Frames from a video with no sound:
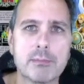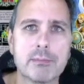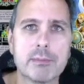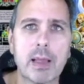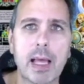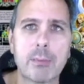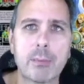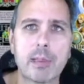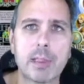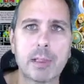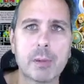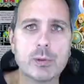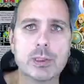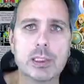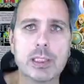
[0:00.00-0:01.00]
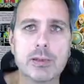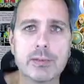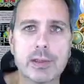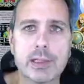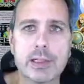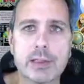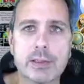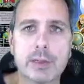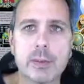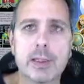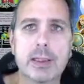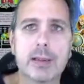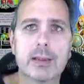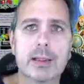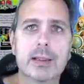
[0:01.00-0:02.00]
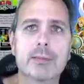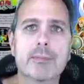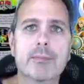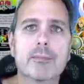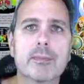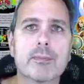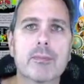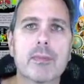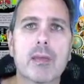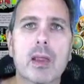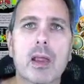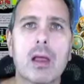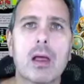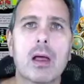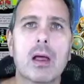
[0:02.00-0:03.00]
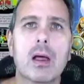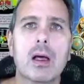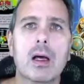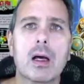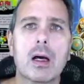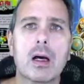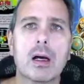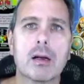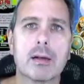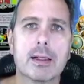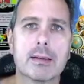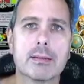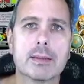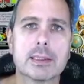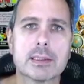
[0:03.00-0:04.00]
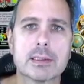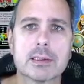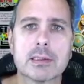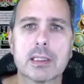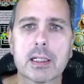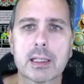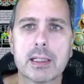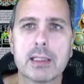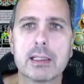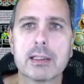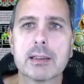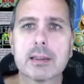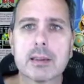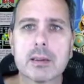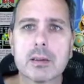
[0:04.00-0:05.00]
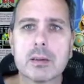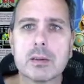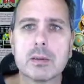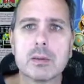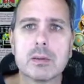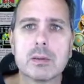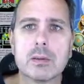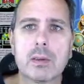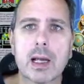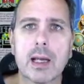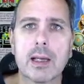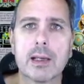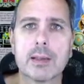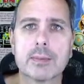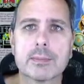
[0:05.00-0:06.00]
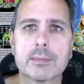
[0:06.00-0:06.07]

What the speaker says: had me use it even though I didn't do anything. All right, let's talk here. Okay.